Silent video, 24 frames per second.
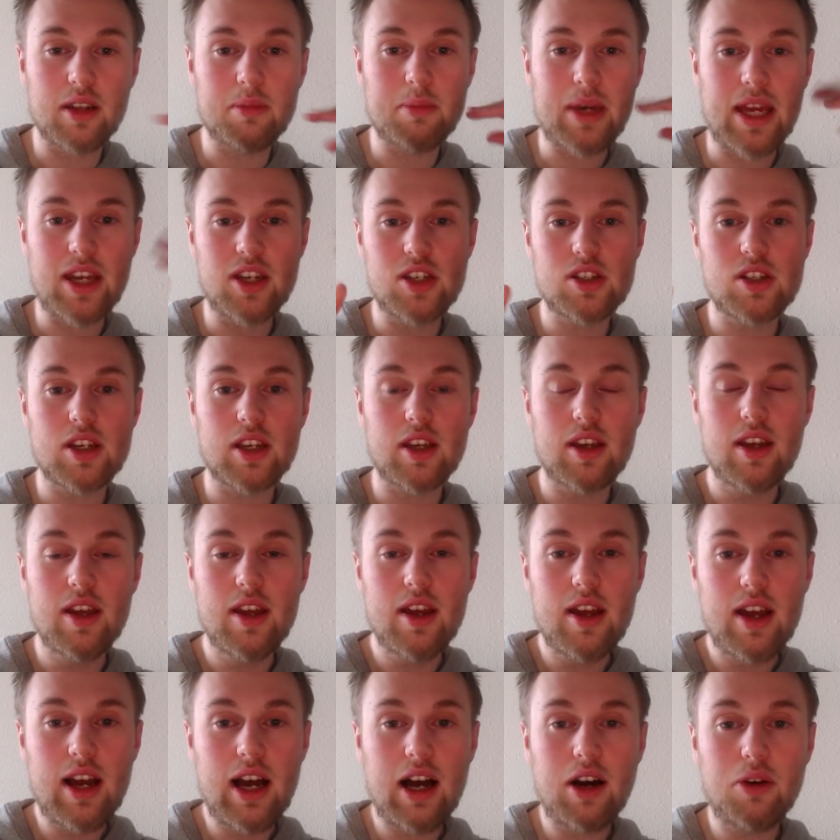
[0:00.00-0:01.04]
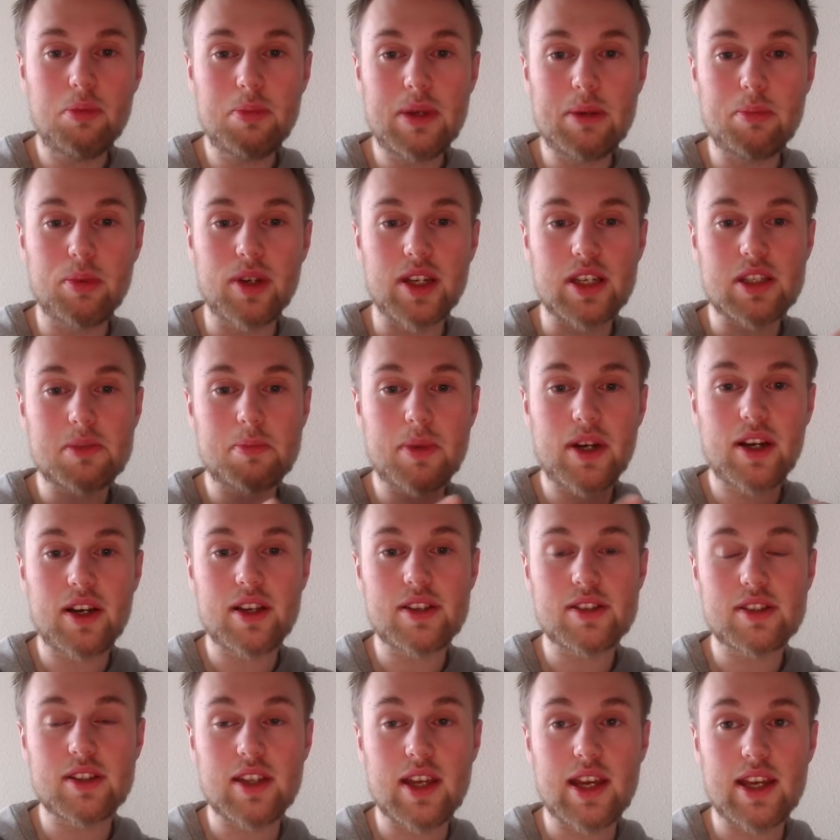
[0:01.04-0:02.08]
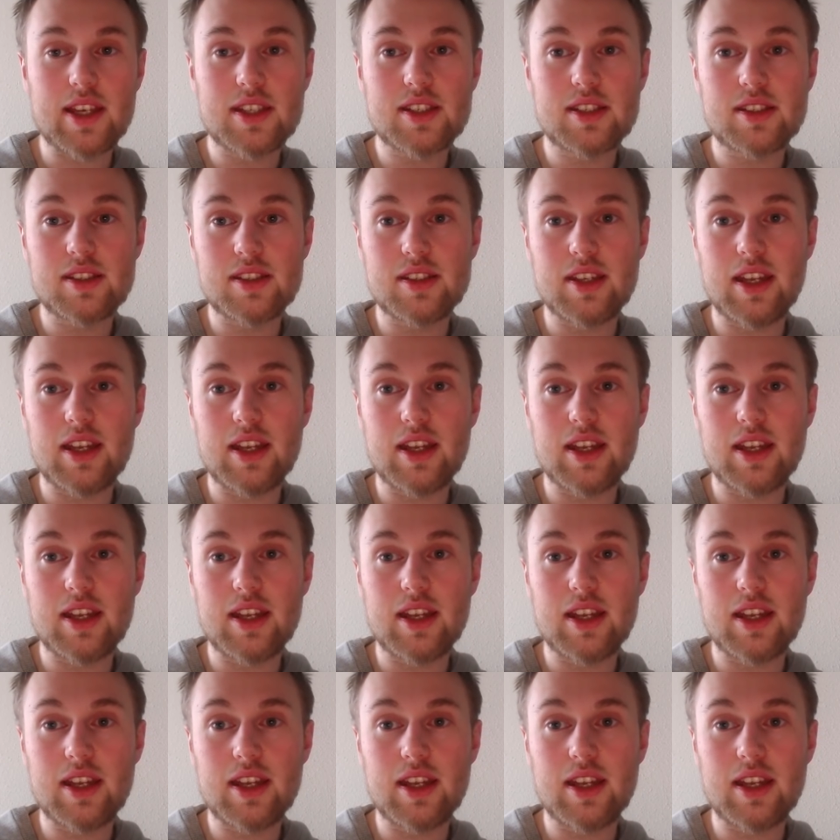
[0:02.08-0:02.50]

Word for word: managing how people experience things,